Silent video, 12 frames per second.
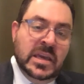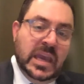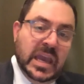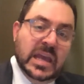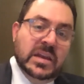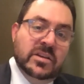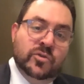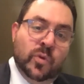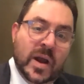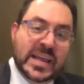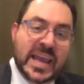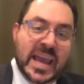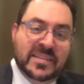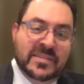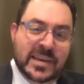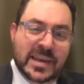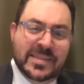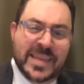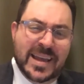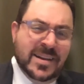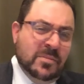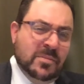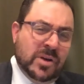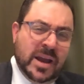In 2018, that
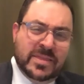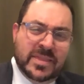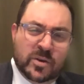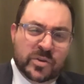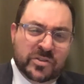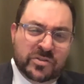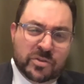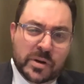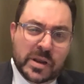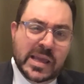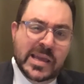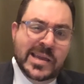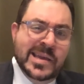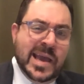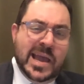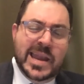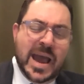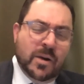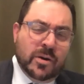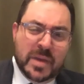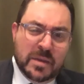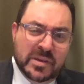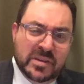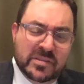number I think was 3, and now it may
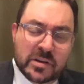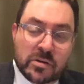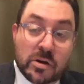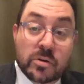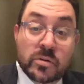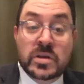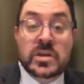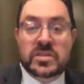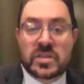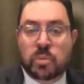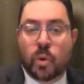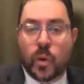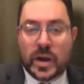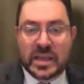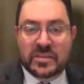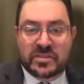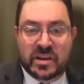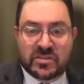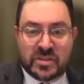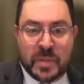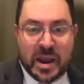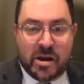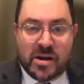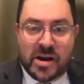be 0. The point is there's a
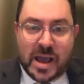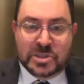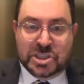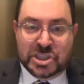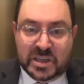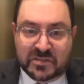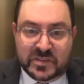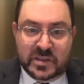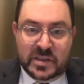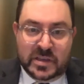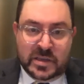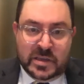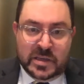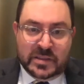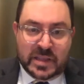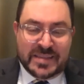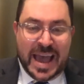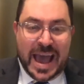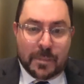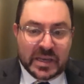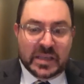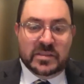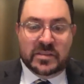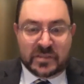paradigm shift that's happening
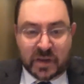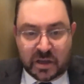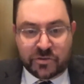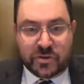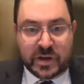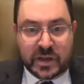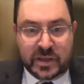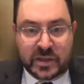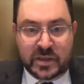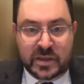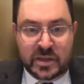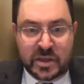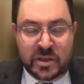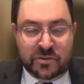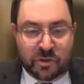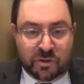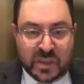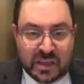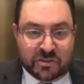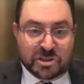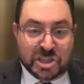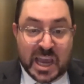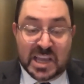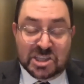in this country. So things are
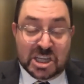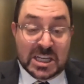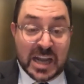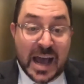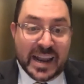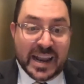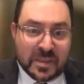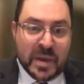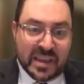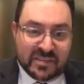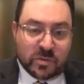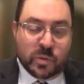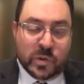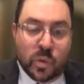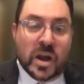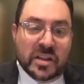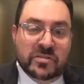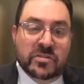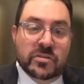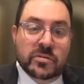changing, not at the pace that we wanted to.